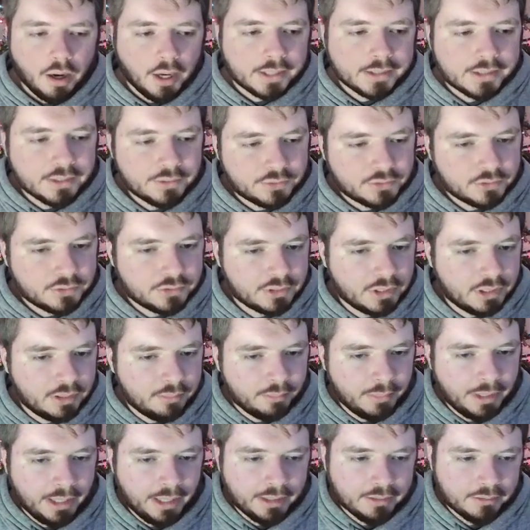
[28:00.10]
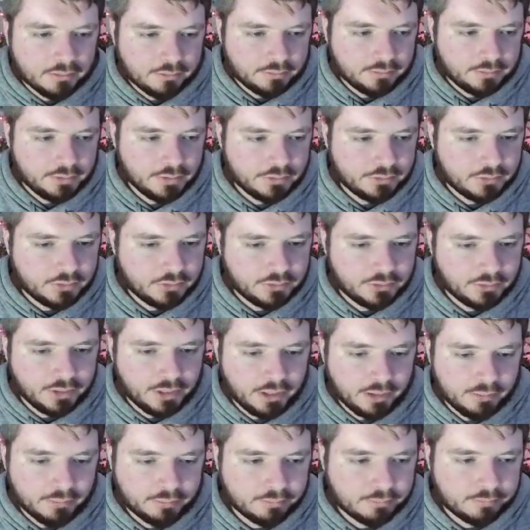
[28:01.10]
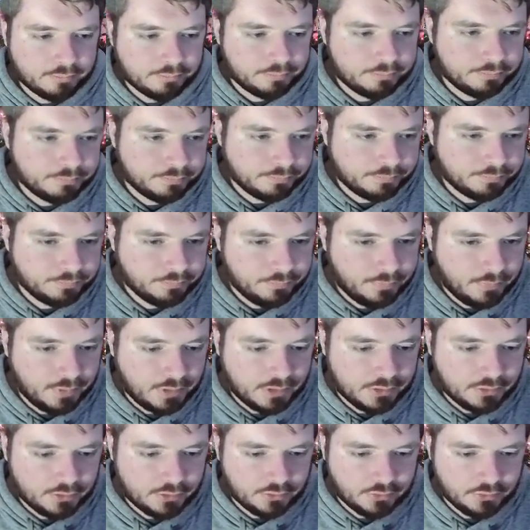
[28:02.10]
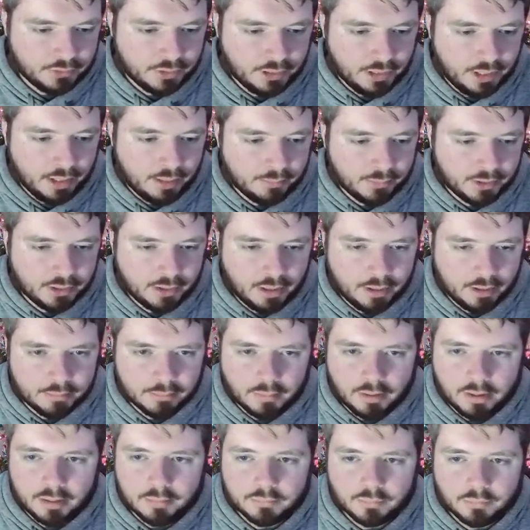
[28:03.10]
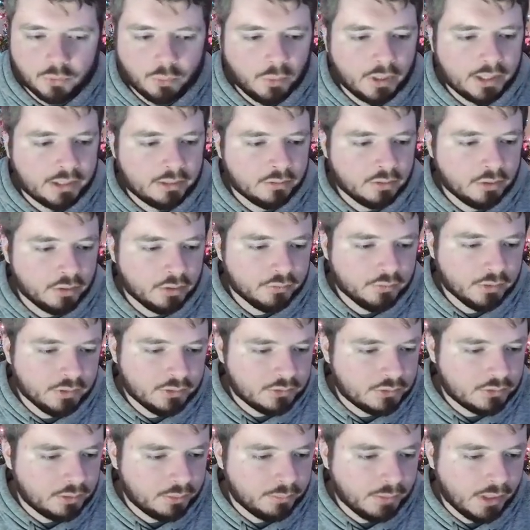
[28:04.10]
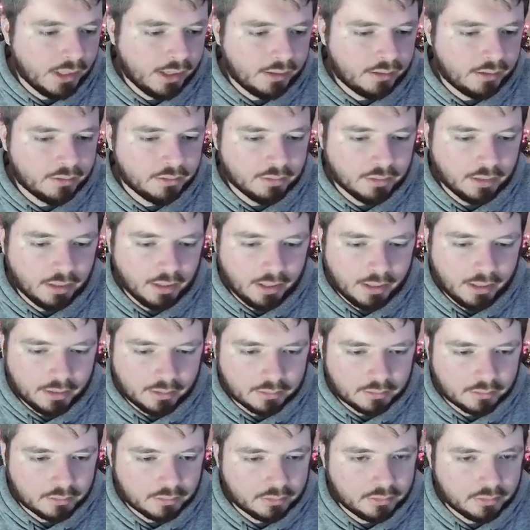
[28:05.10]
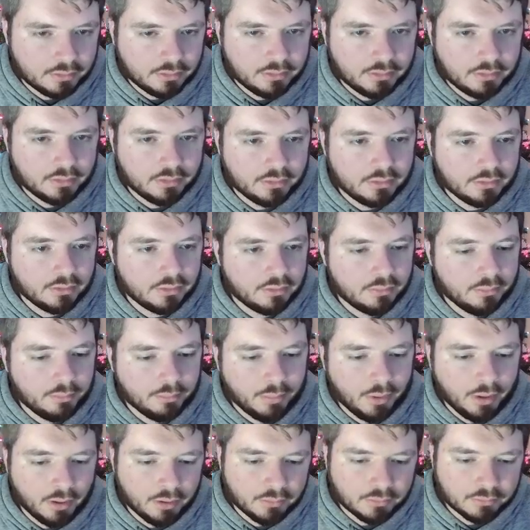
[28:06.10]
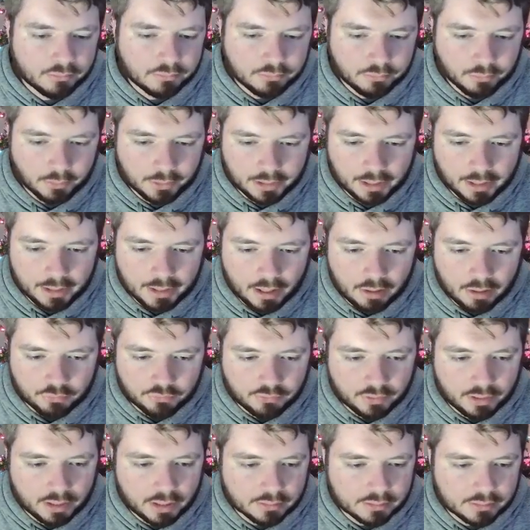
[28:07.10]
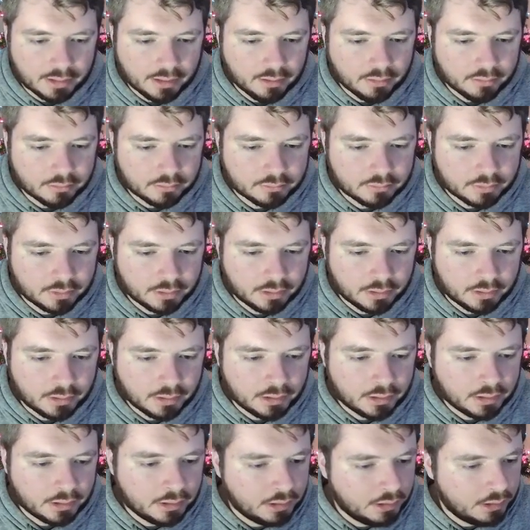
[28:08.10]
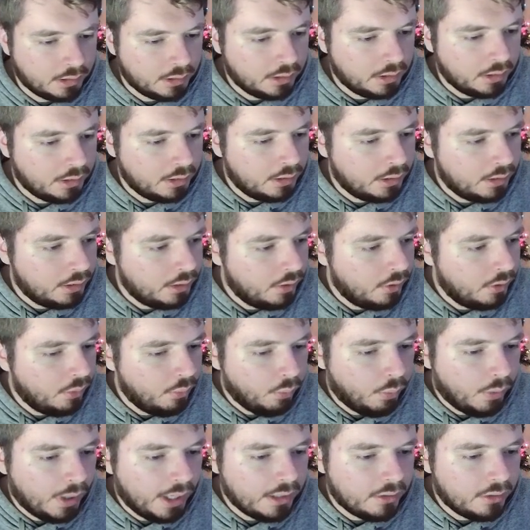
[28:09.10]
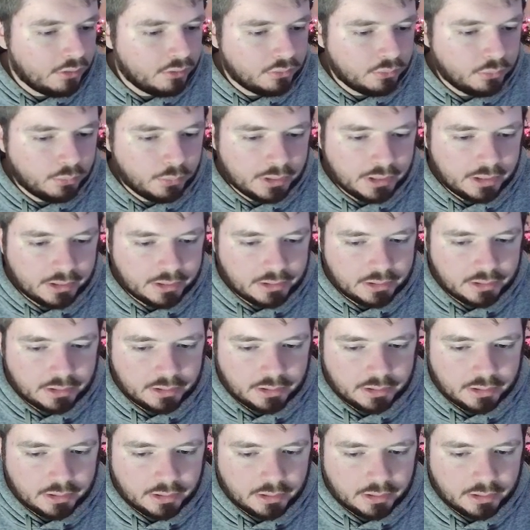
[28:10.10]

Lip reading: this is it, man. This is it. This is it. I'm quite nervous, I'm not gonna lie. But we got Alpha out there. Why don't we